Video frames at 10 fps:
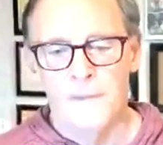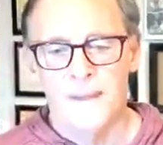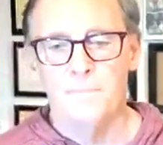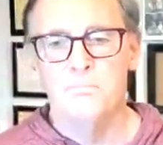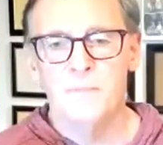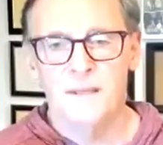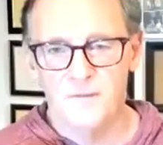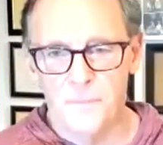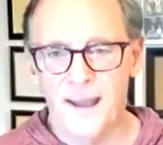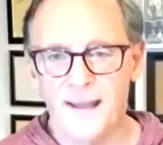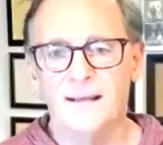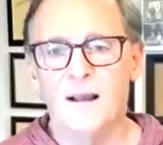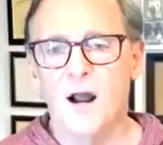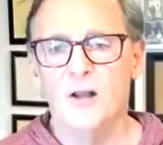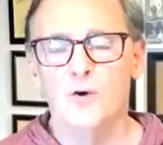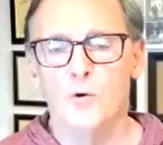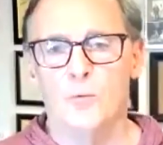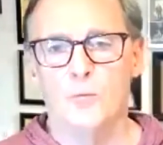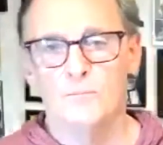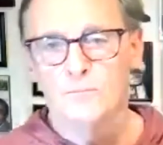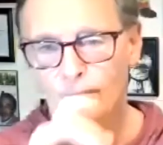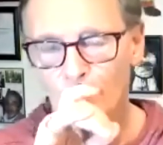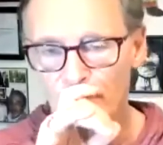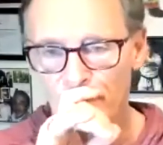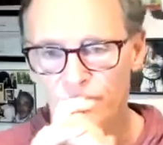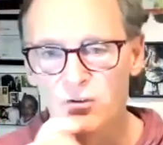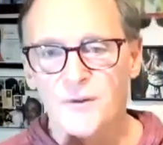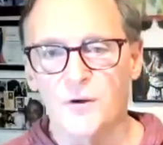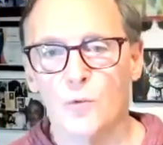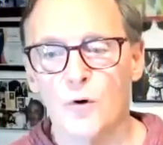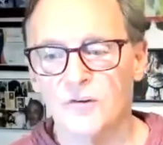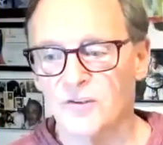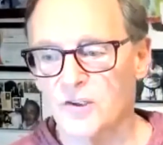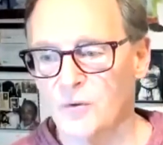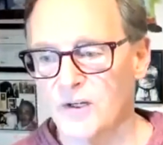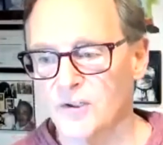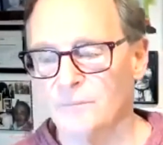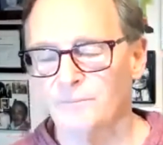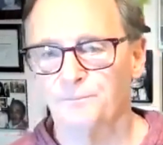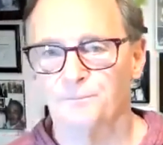Depending on your work situation,